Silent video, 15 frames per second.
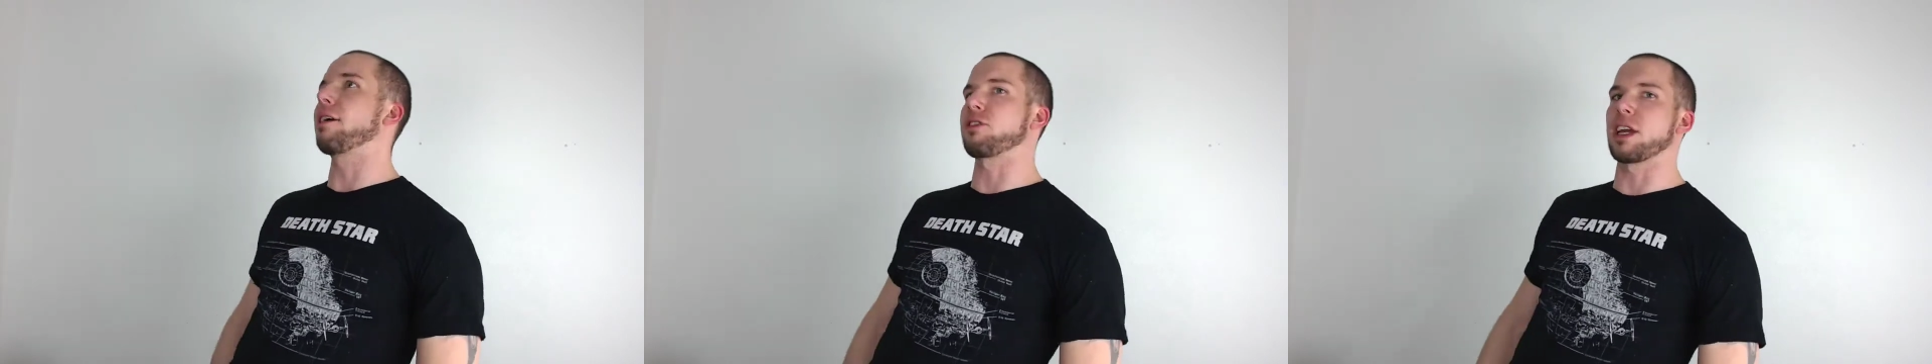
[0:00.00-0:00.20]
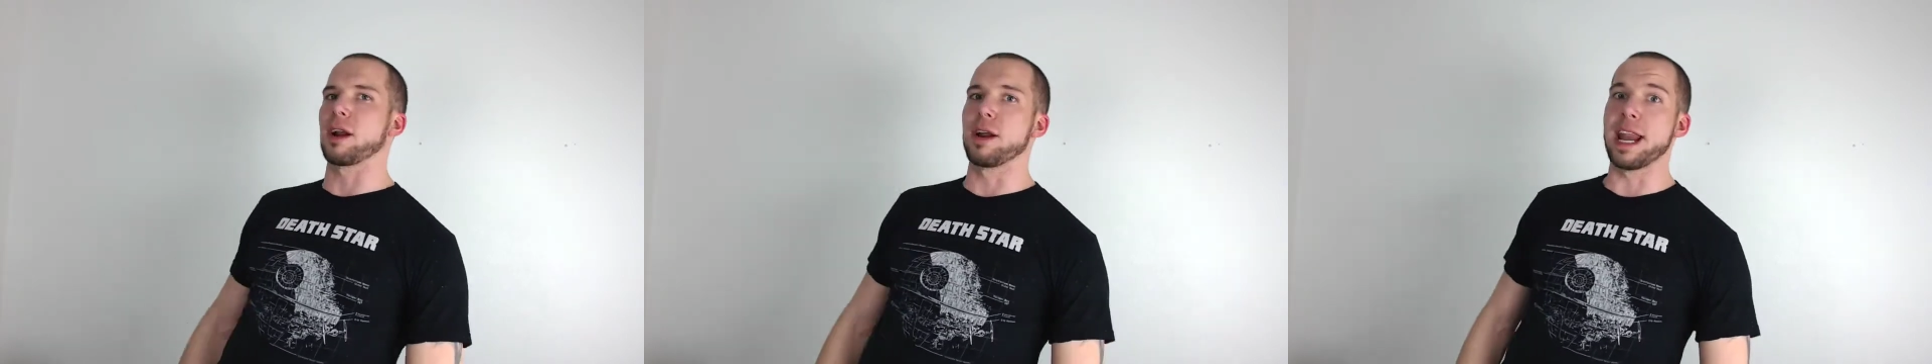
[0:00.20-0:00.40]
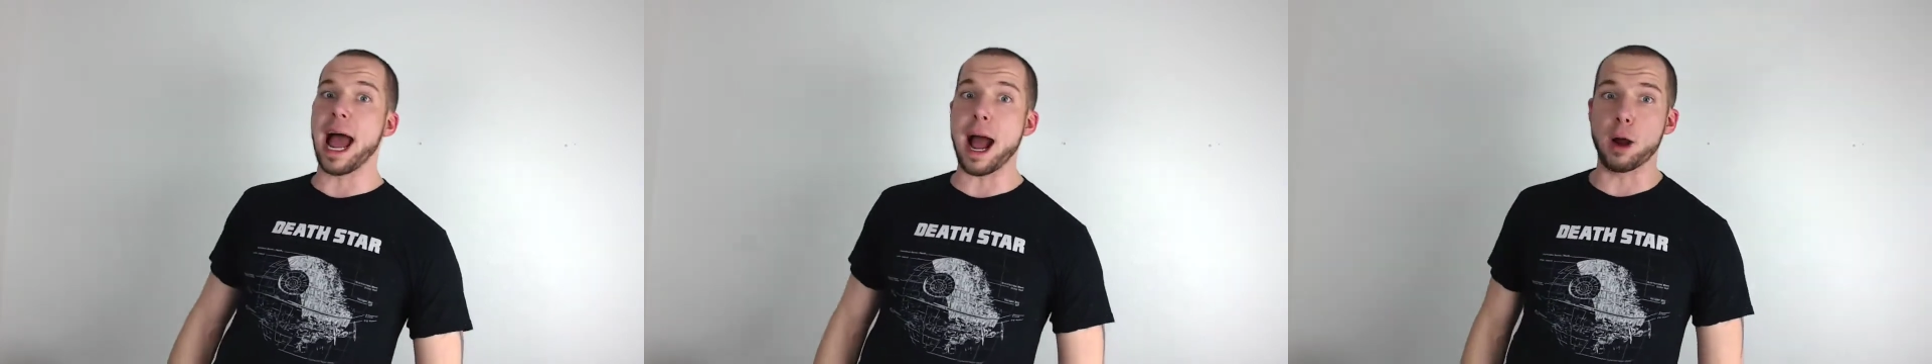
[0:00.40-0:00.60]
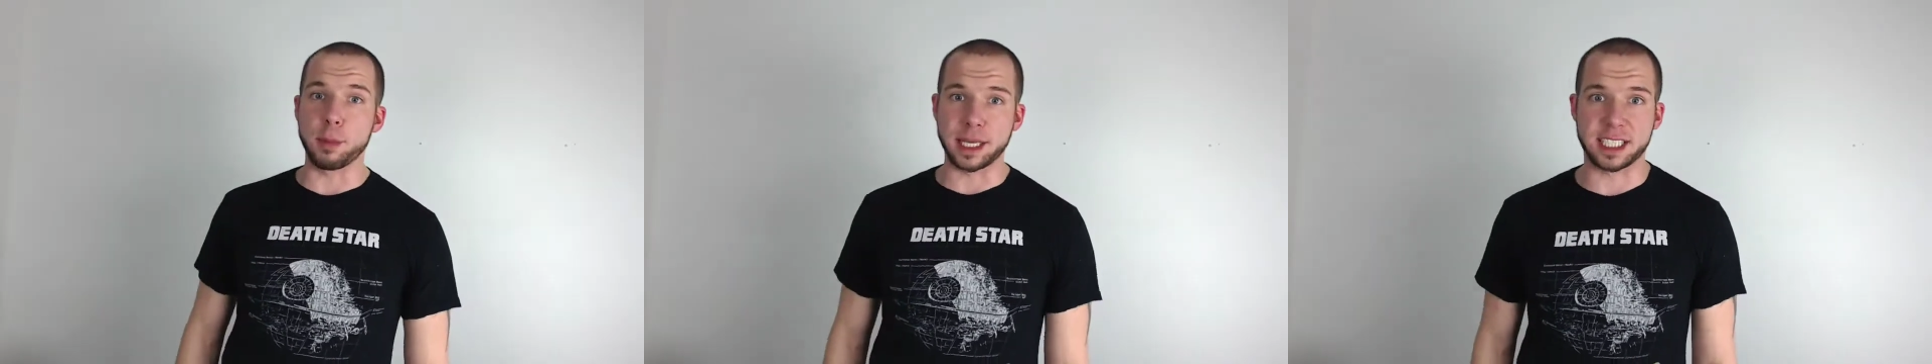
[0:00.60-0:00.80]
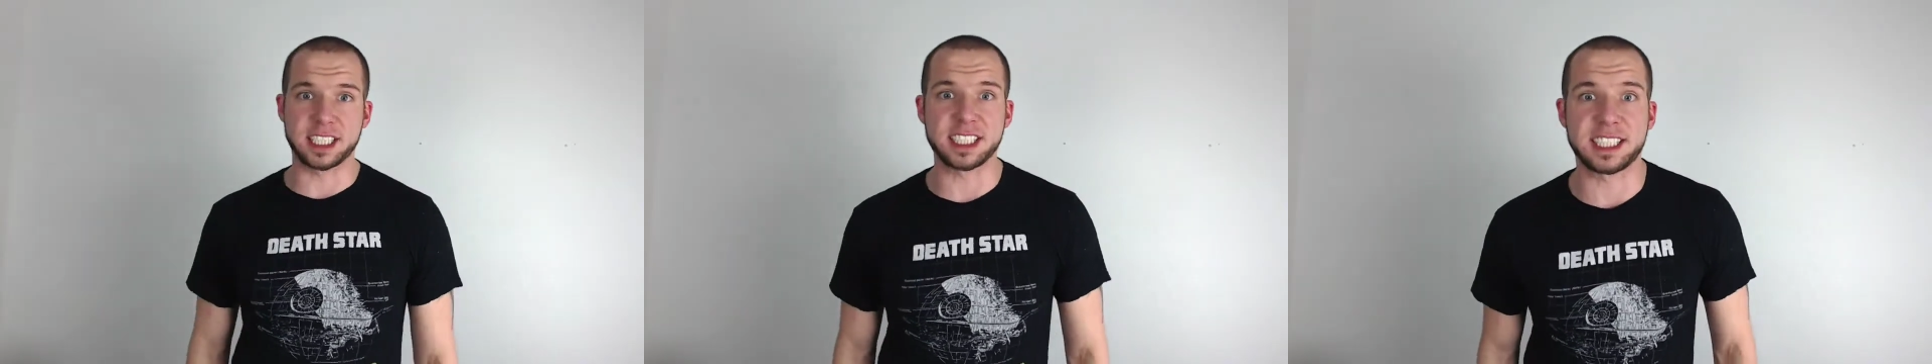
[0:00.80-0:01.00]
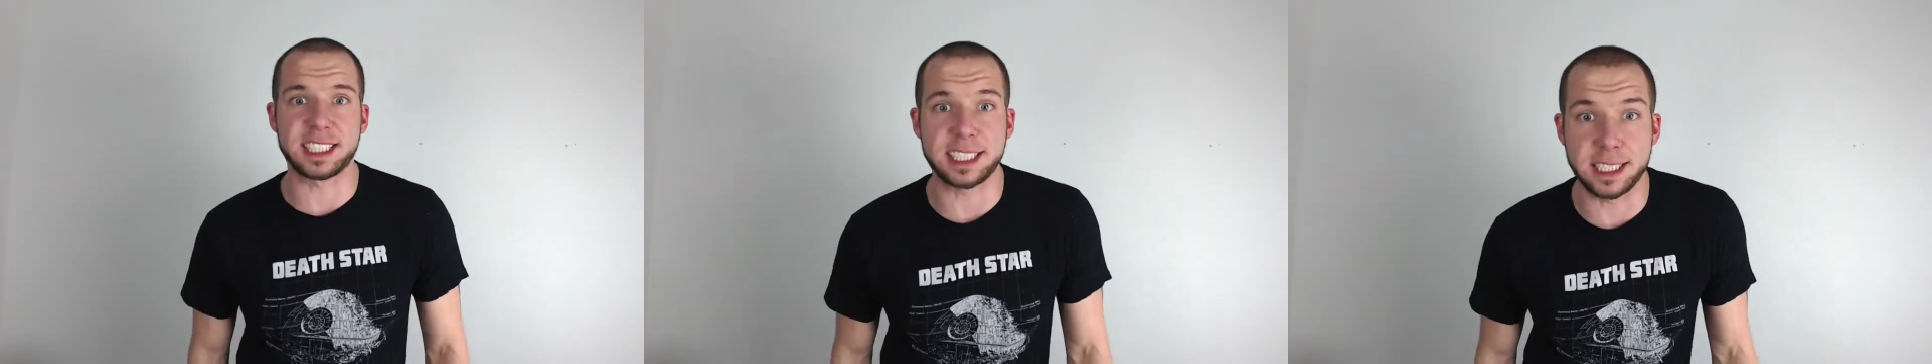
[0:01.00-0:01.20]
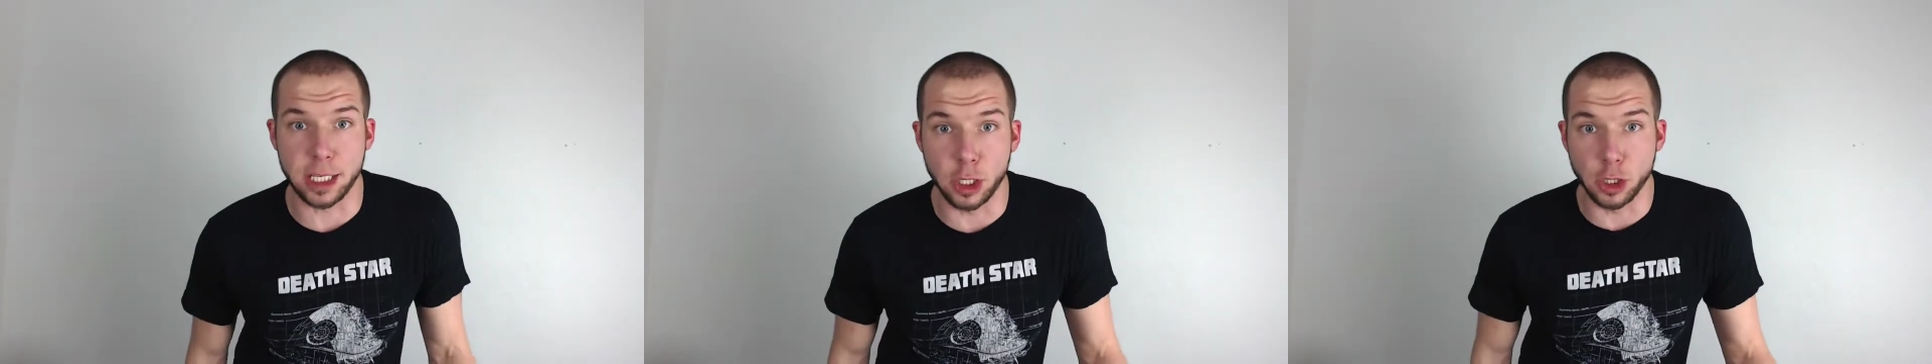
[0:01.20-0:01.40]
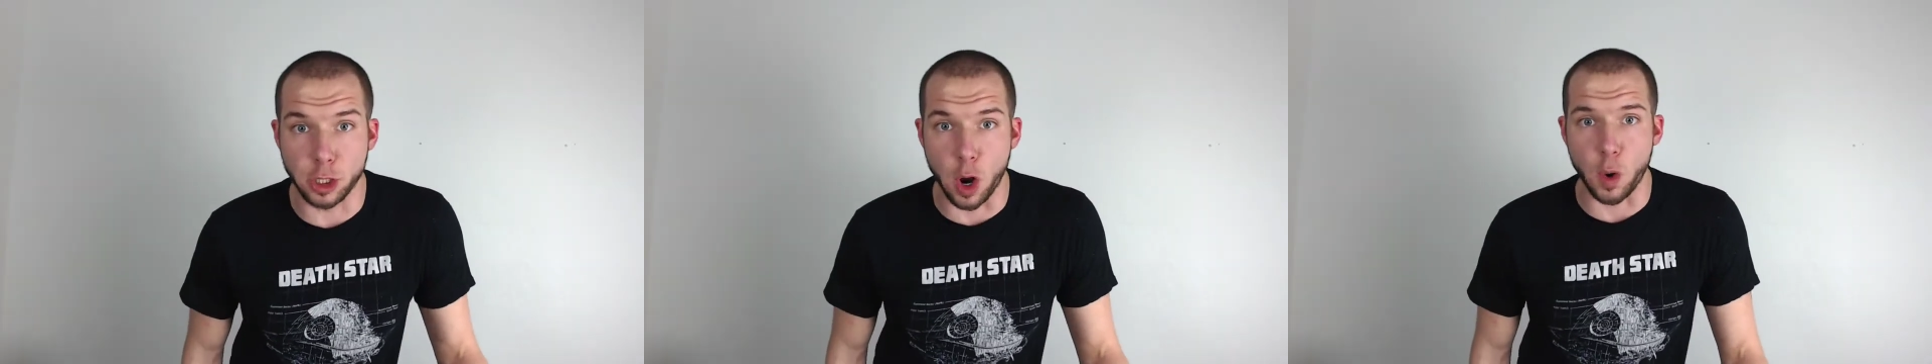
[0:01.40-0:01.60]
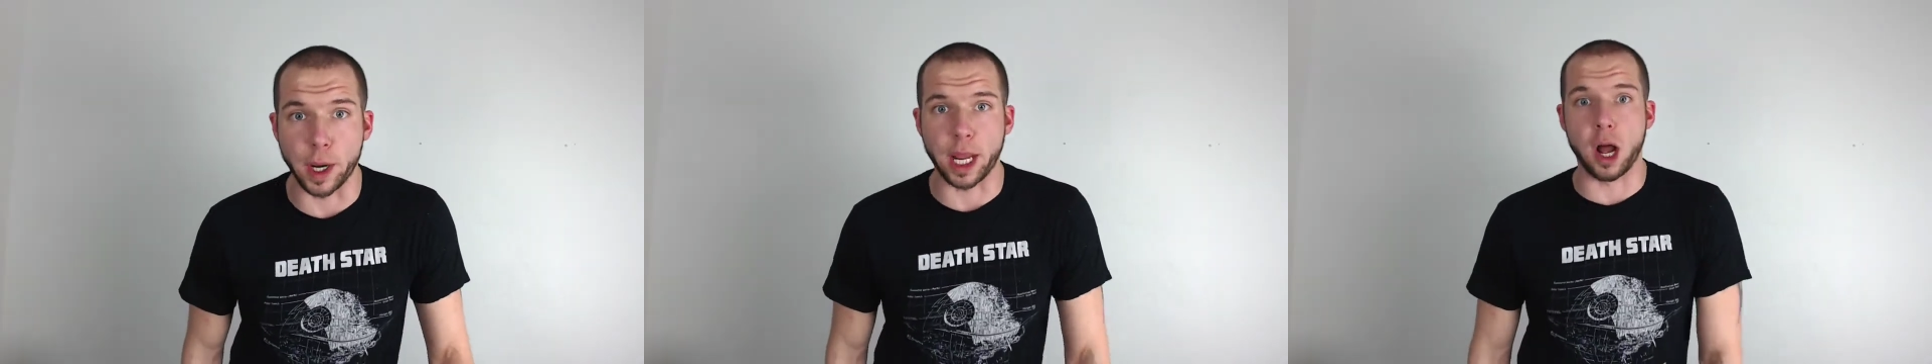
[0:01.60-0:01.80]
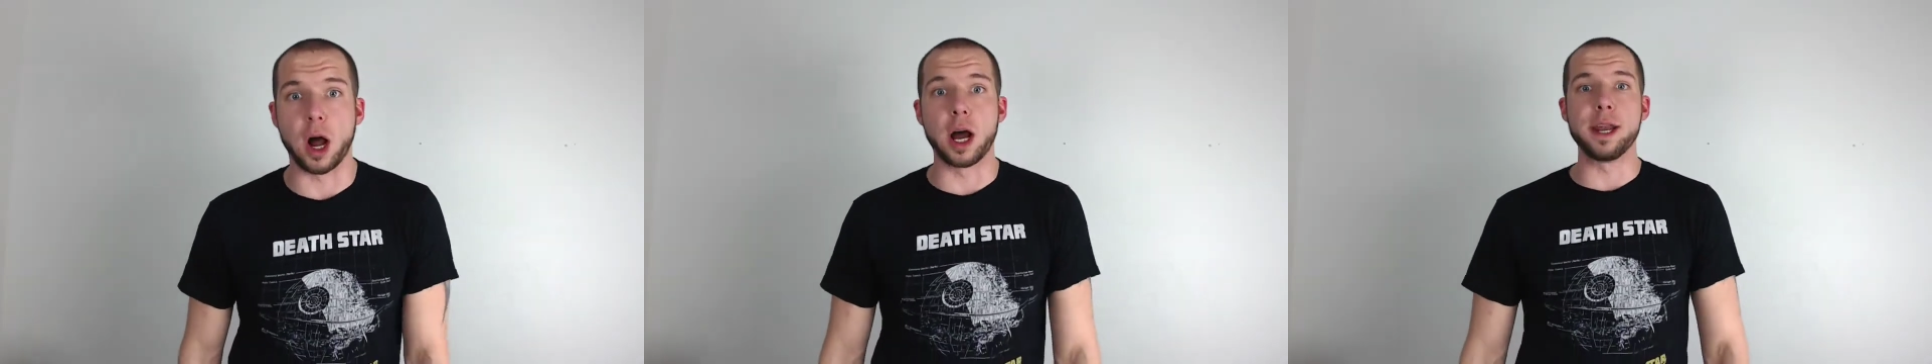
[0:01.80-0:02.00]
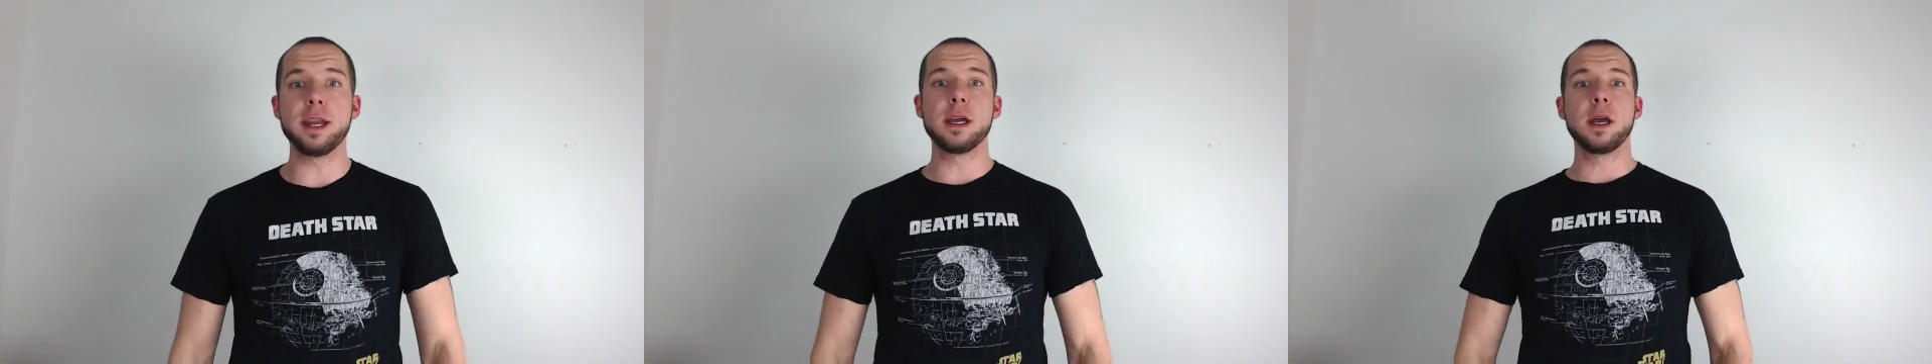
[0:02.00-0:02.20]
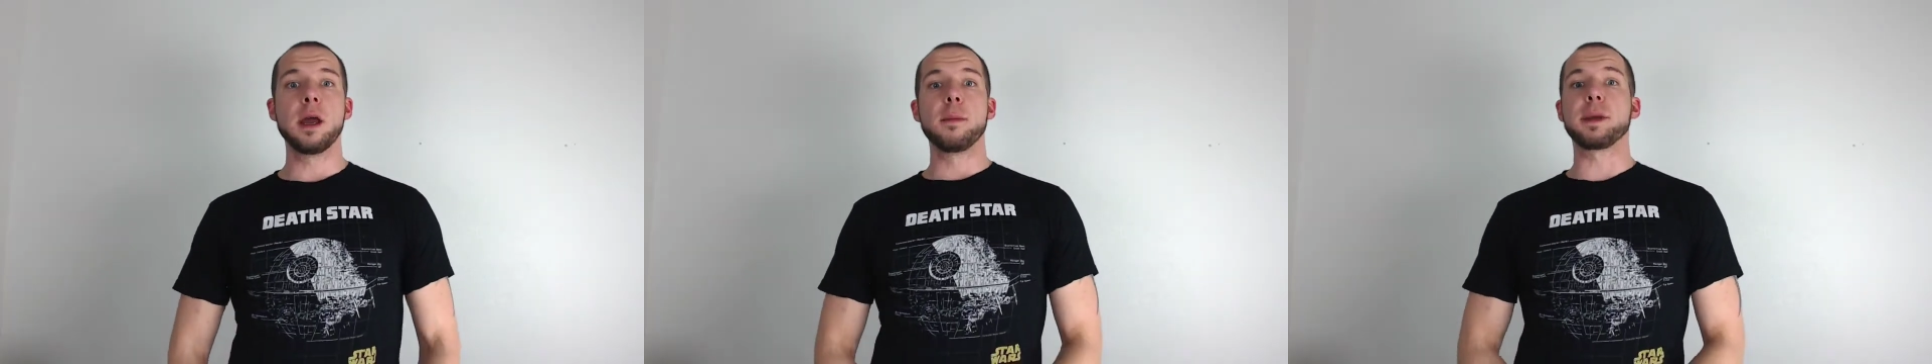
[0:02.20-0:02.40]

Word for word: there now because it's still going on